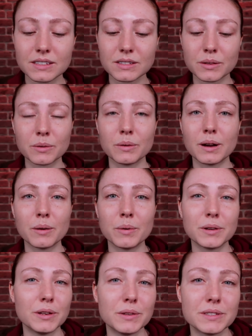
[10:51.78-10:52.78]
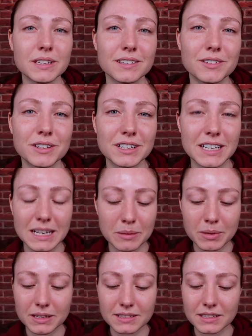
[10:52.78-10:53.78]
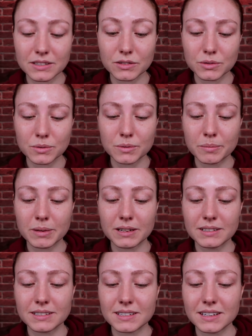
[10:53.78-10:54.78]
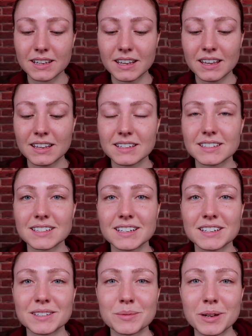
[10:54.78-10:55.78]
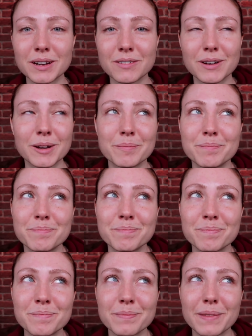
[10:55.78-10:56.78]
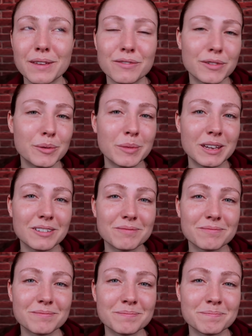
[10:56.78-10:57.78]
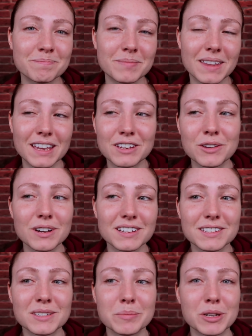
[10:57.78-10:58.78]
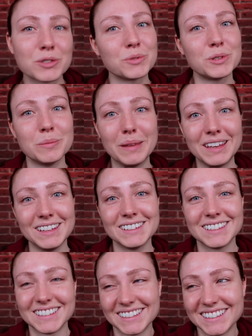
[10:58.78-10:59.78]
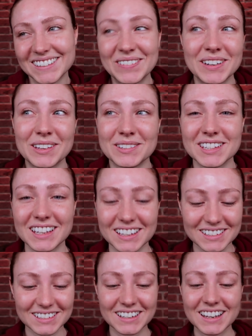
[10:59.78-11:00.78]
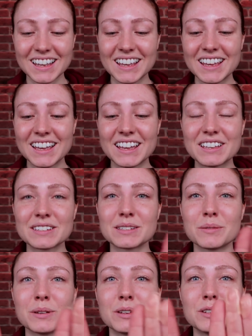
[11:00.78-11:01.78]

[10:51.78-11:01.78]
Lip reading: So I won't use it on a daily basis at all, but seeing as we're filming and you guys are special to me, we're using it. So I'm going to